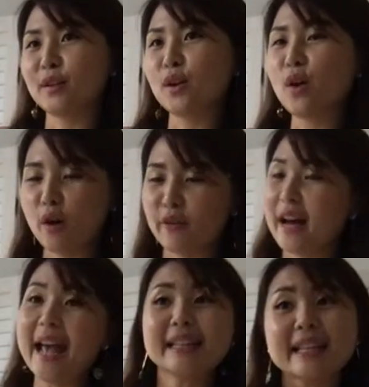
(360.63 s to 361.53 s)
of
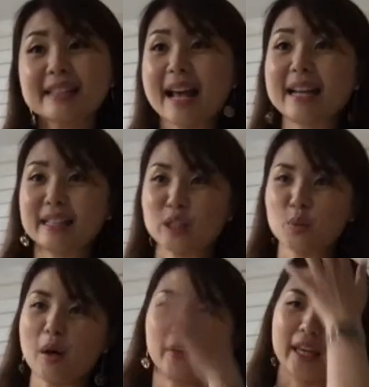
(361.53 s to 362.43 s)
any size as
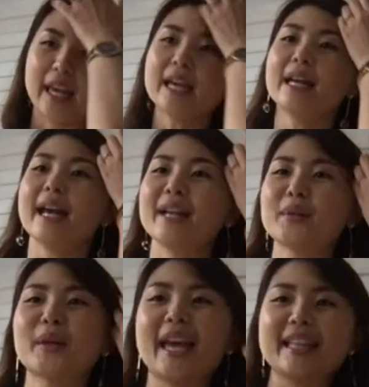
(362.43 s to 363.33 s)
well, okay? And
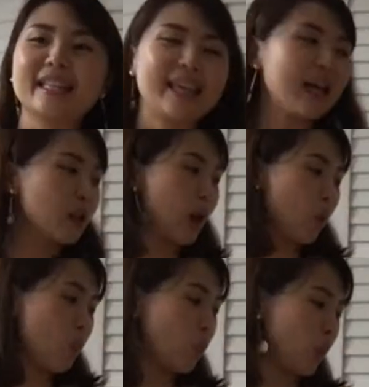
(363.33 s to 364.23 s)
you can get
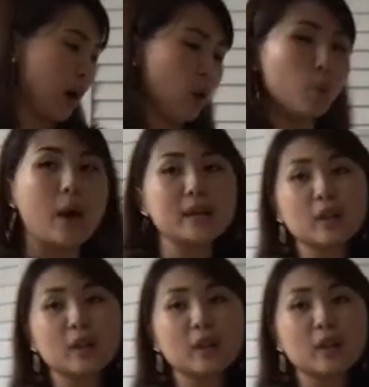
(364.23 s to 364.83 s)
one